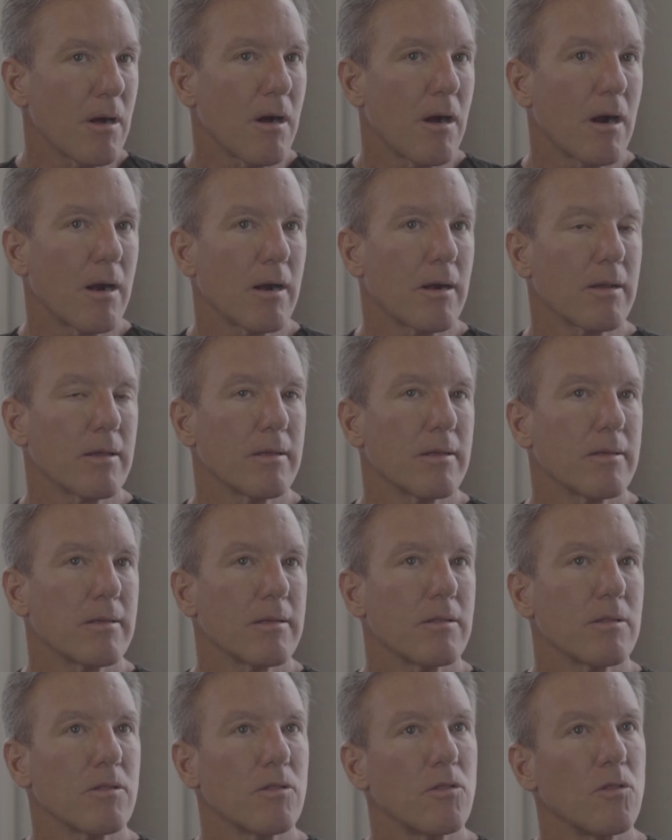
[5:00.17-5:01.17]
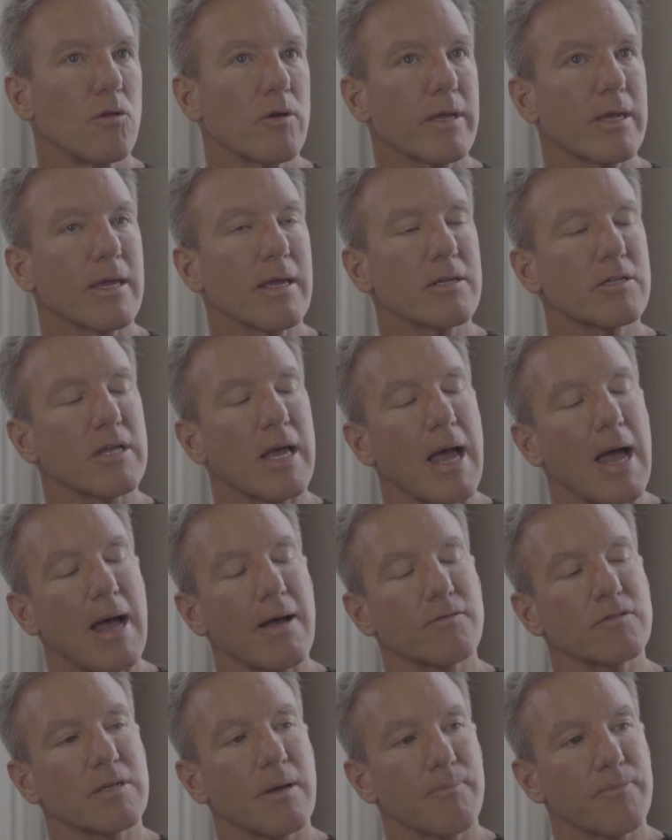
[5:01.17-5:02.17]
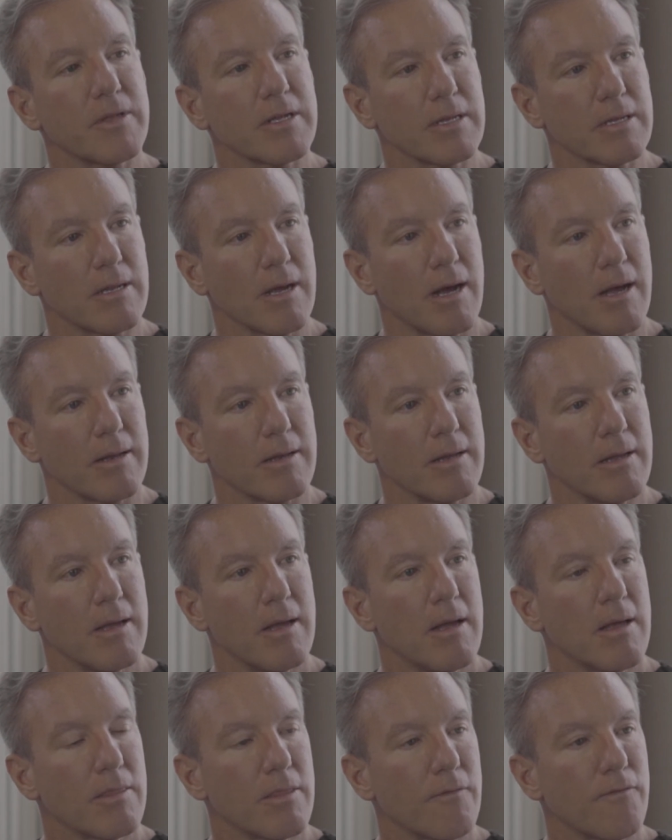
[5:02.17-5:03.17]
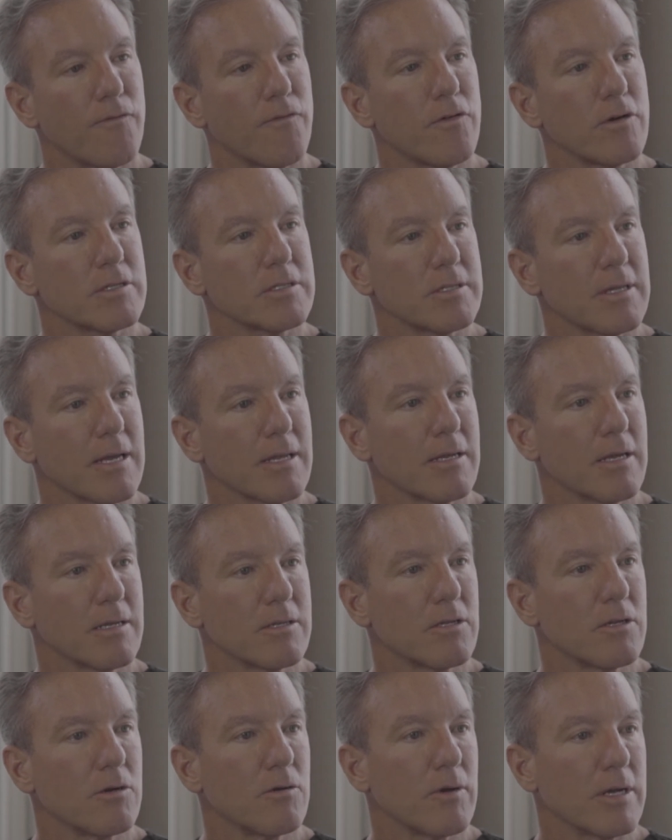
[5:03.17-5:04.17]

are looking to have something done, the first thing they do